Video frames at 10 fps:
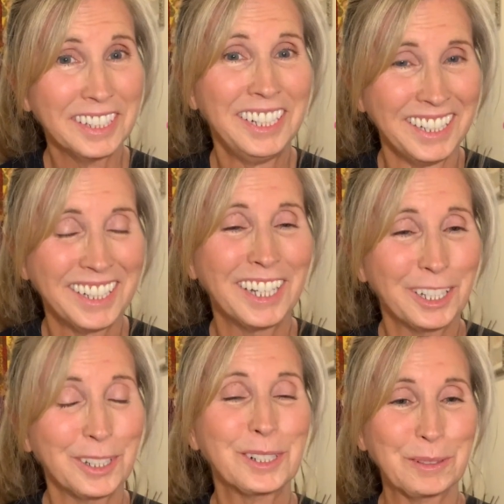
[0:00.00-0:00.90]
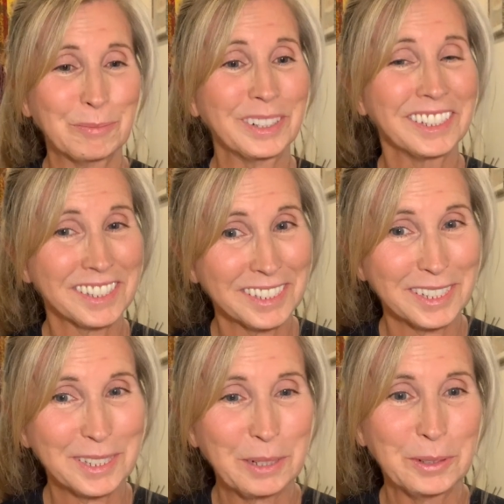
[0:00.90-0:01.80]
You shouldn't be listening to
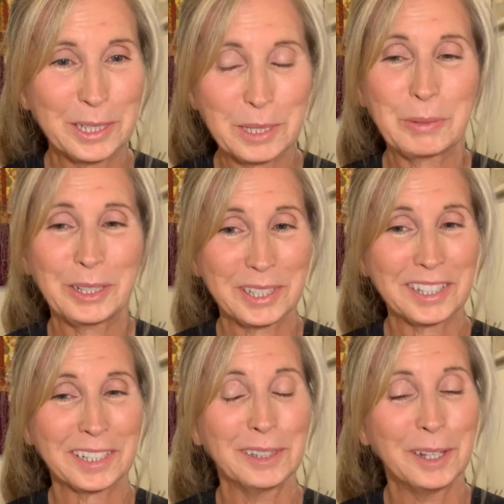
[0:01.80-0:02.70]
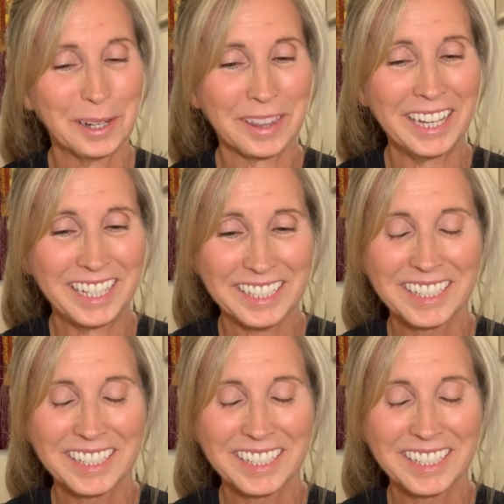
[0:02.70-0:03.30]
someone experiencing a lot of that.